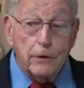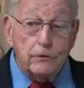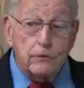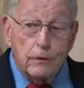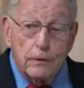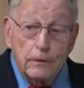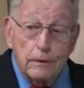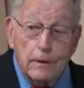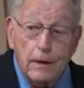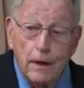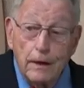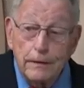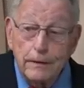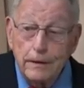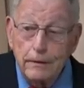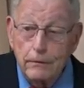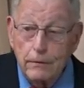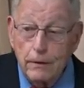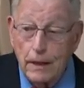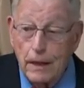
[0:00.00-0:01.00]
based on the
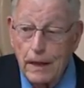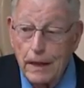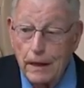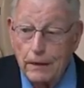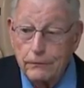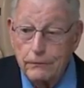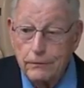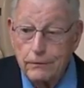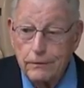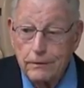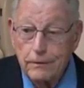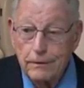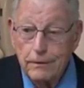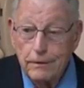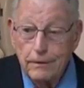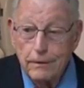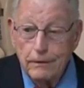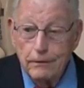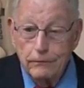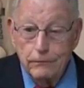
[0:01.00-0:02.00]
content of the class.
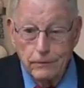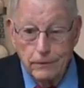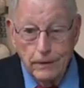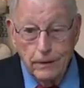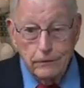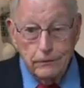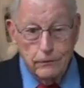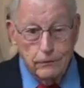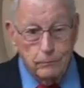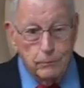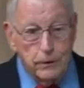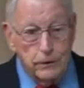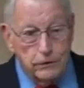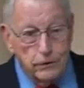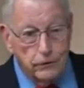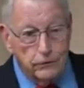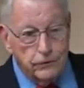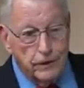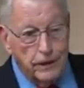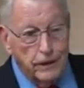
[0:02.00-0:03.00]
So that doesn't mean
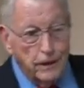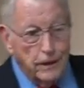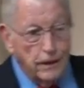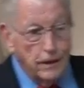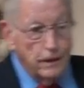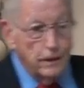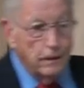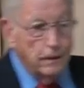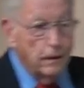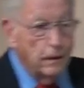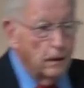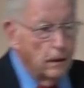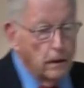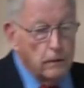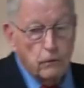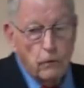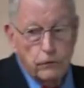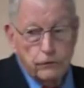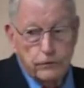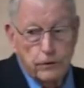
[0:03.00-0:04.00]
just hee hee hee.
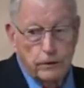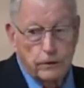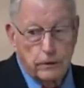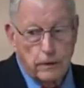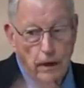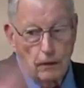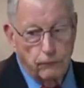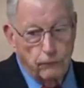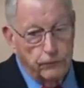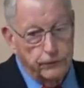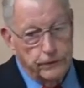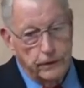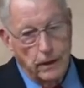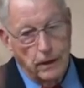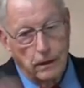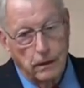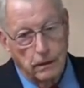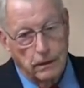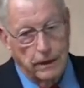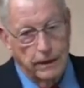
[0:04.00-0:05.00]
And of course, Southern California, you
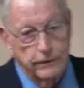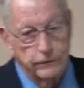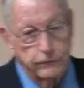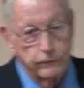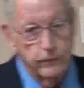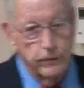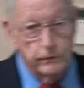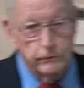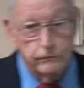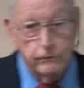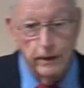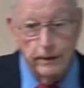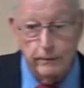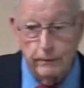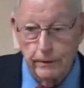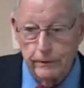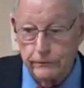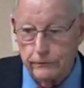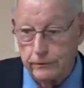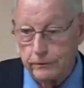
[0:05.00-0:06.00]
got all kinds of events. Drag
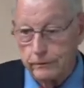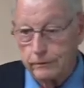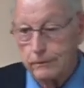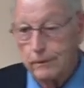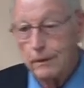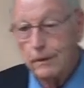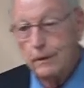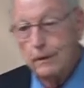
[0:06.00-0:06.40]
racing is